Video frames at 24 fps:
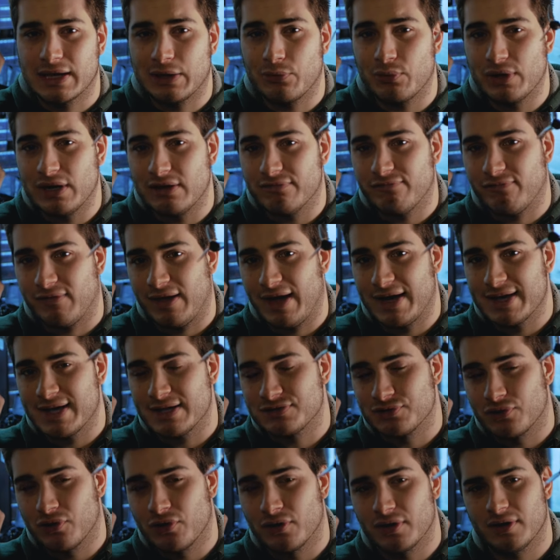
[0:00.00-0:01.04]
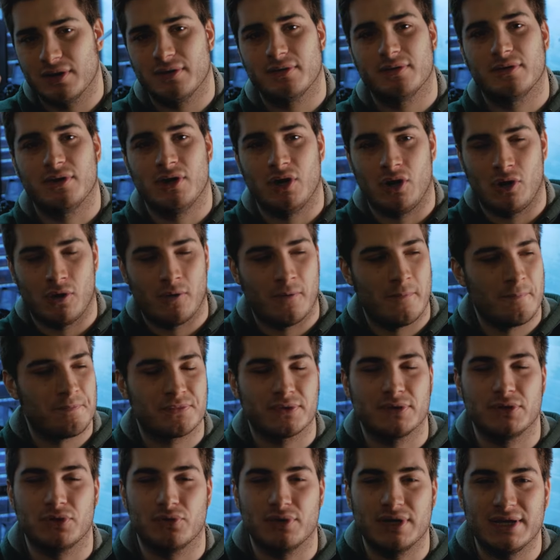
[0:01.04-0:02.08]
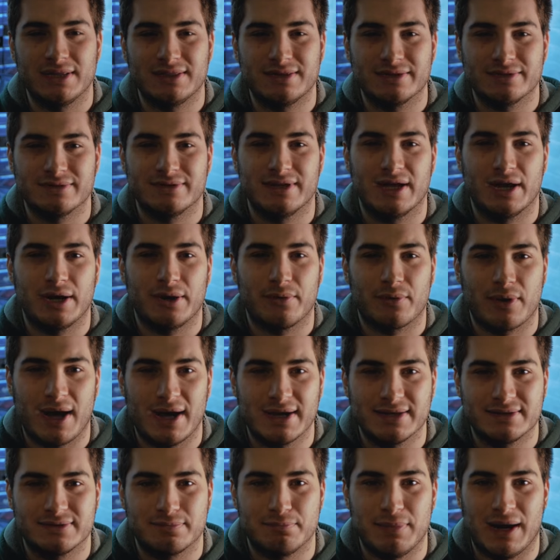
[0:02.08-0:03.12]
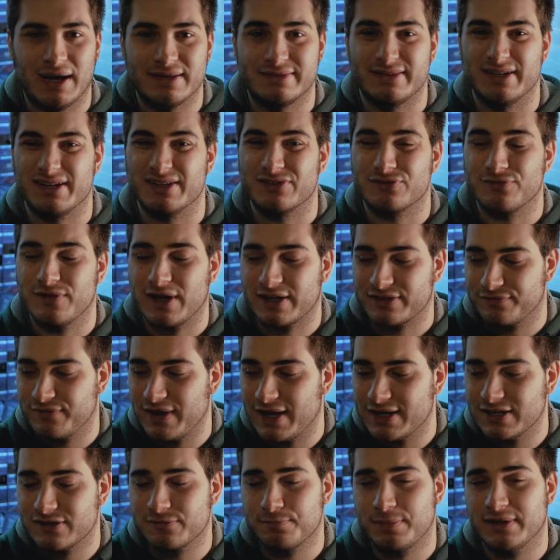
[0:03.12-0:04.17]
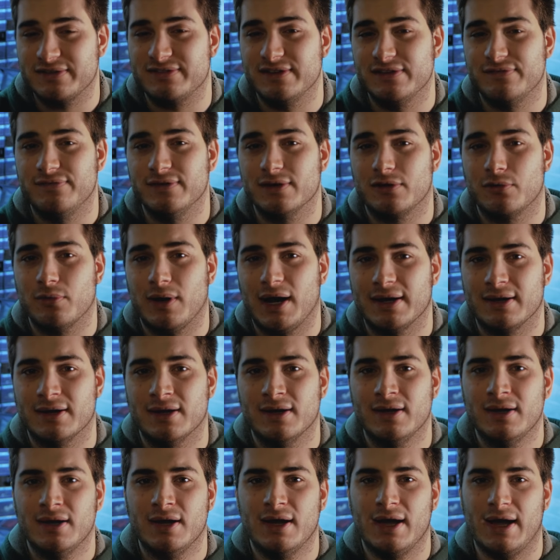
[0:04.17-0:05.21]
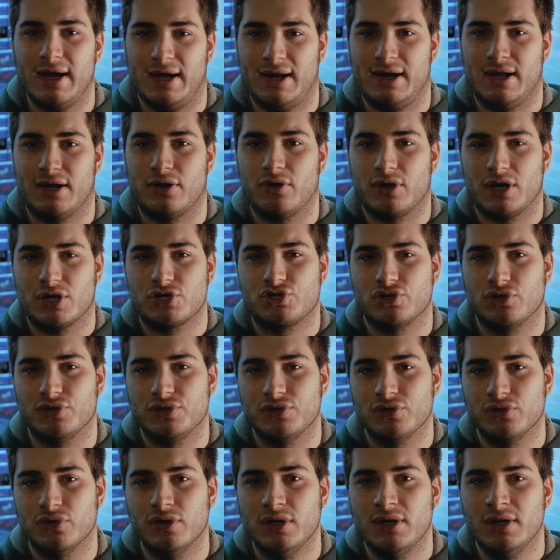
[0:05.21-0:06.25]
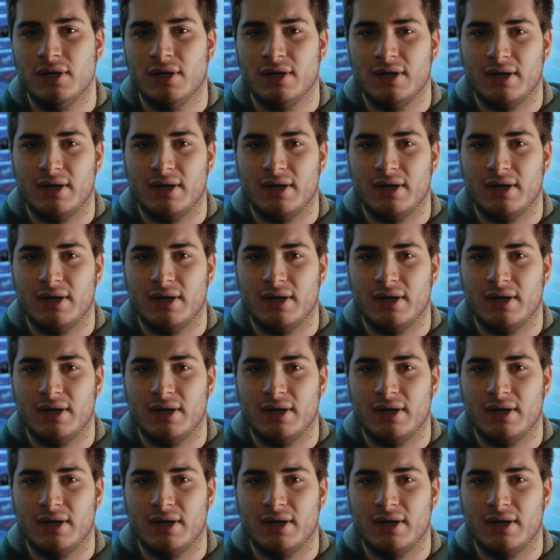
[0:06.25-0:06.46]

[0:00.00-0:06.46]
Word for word: he will fly a drone. No, you need the right batteries. That's very specific one, and I'm gonna show you